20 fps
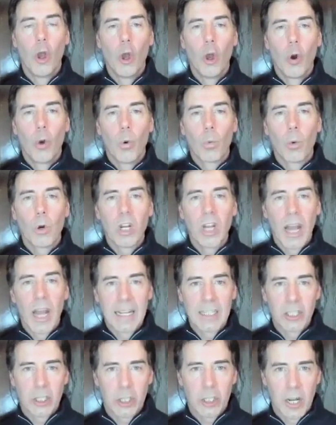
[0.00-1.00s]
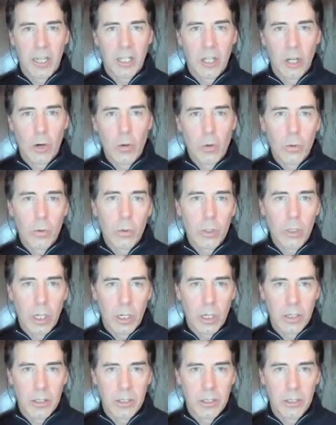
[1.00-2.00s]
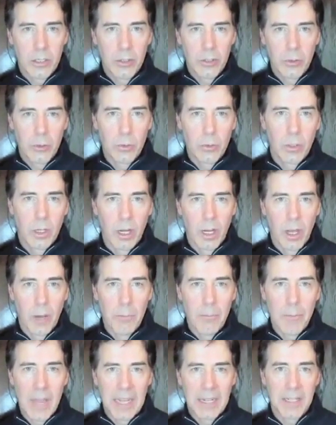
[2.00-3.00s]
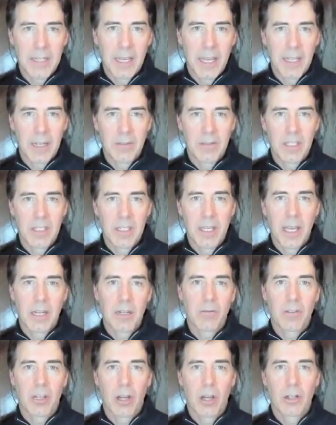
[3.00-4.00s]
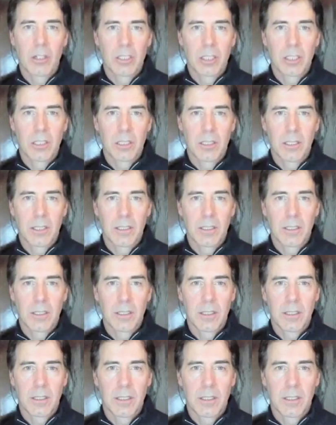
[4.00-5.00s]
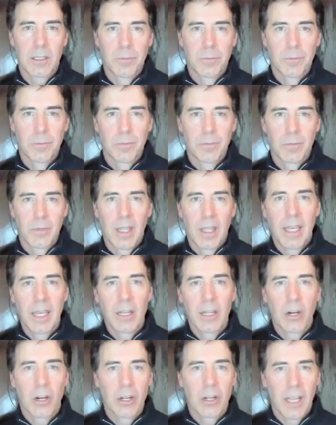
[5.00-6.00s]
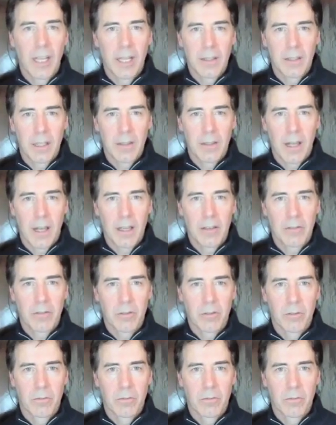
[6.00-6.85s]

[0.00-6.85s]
We're not trying to hold on to a meditative state of consciousness in our daily life.